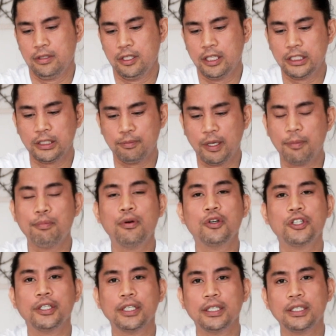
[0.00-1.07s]
just by
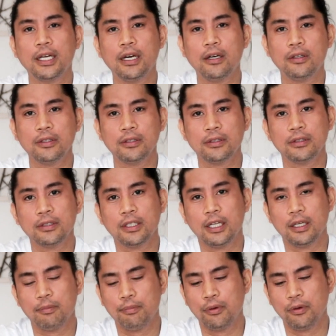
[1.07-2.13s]
pushing it down
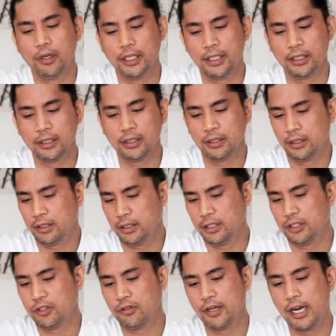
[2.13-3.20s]
and pulling the
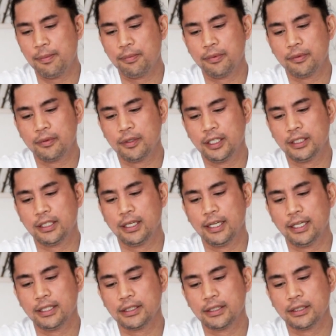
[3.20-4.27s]
strap, it
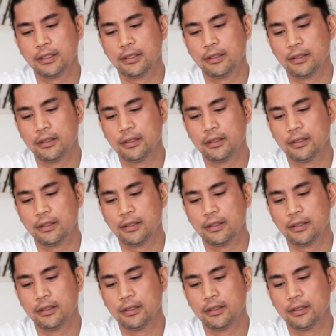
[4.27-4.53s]
clicks.